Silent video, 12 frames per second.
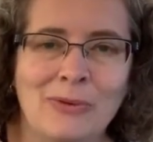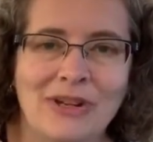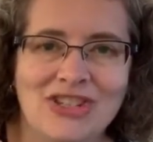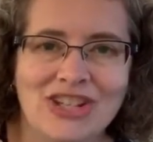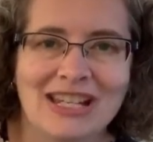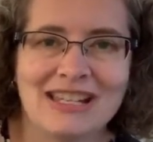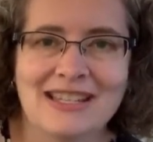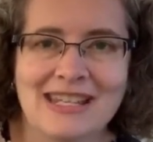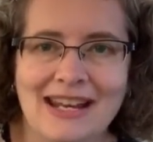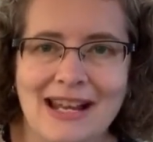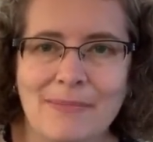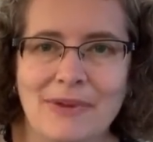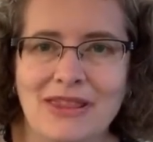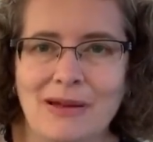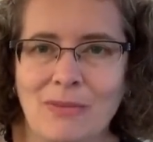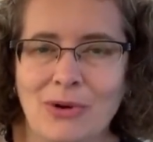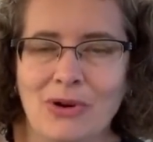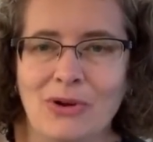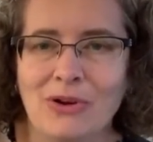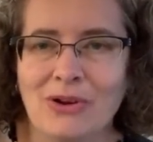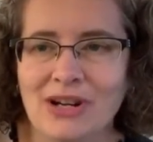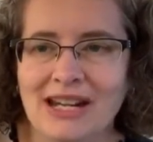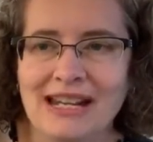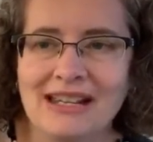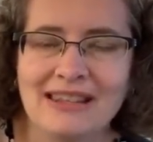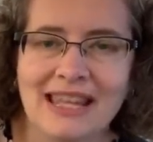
When chickens get up in the morning,